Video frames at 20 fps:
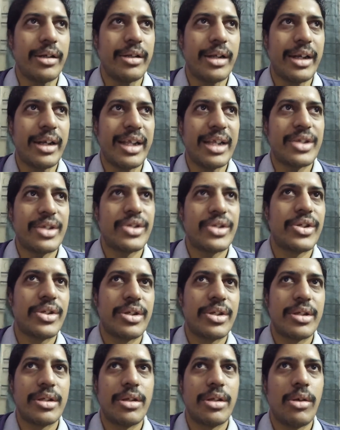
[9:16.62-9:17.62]
that
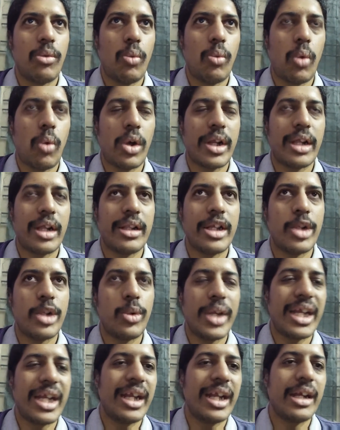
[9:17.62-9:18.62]
yes what are they
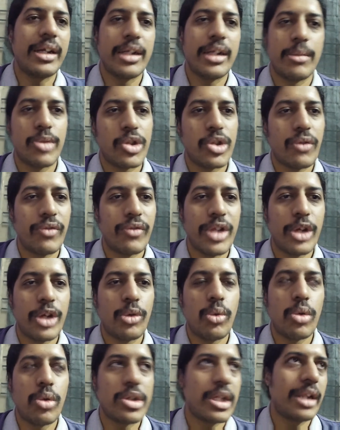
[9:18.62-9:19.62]
doing in terms of their
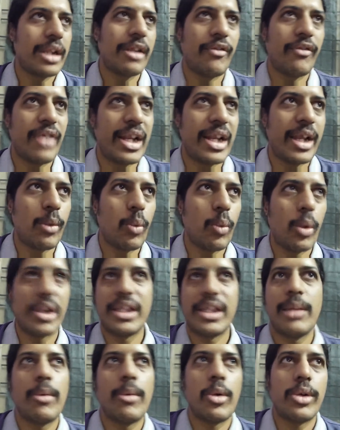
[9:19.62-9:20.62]
goals are they feeling
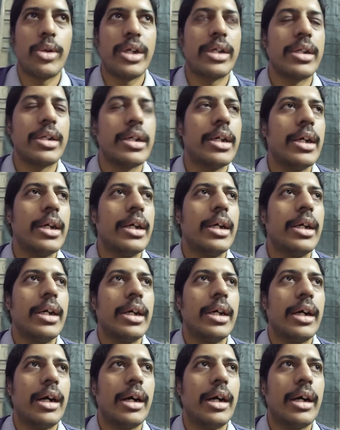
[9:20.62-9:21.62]
worthy about it
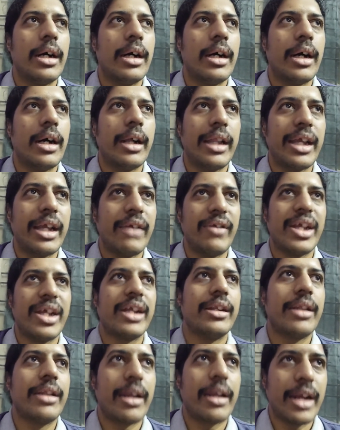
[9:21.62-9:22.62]
uh, are they giving
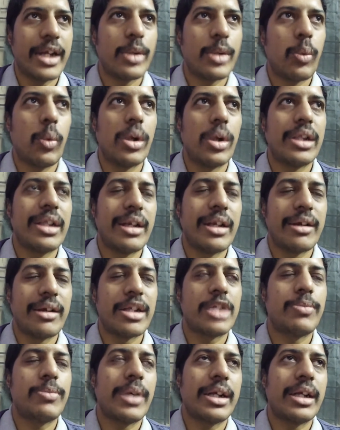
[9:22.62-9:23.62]
it the right worth and
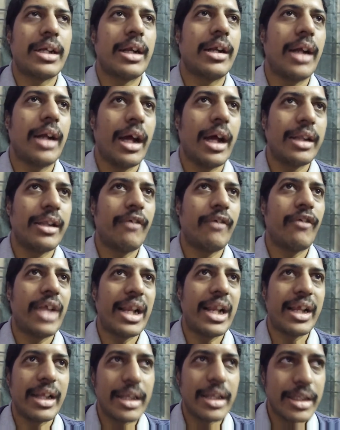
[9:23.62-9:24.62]
respect and are they
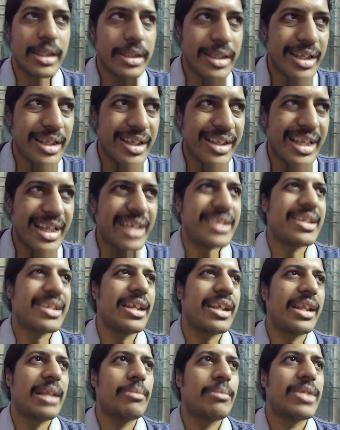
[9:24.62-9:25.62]
feeling this
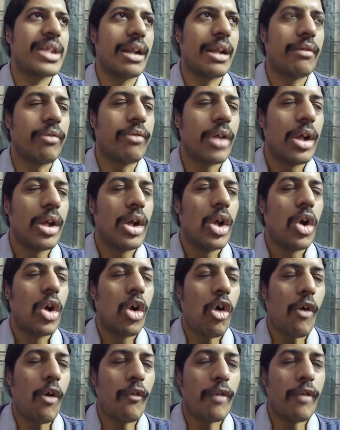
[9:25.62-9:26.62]
themselves
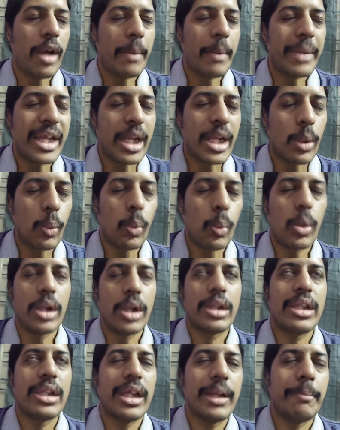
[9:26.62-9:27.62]
of being
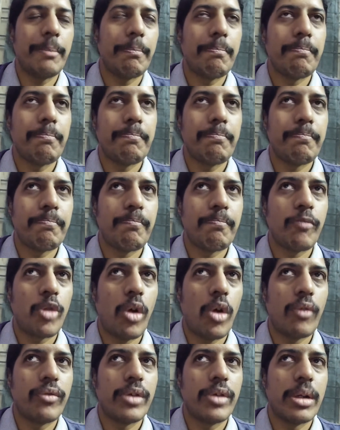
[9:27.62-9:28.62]
worthy
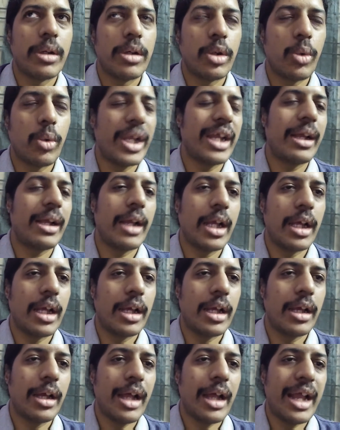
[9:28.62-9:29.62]
of going
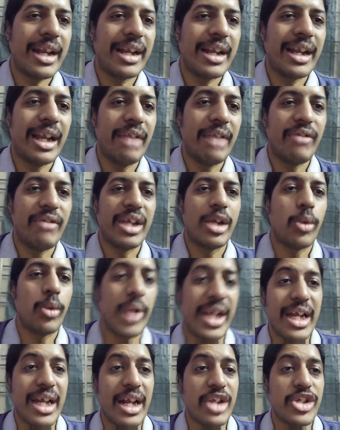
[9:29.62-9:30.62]
and living
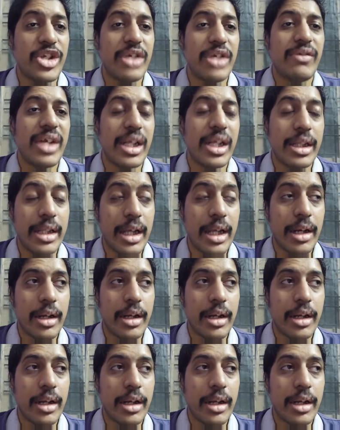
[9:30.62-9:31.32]
going and achieving their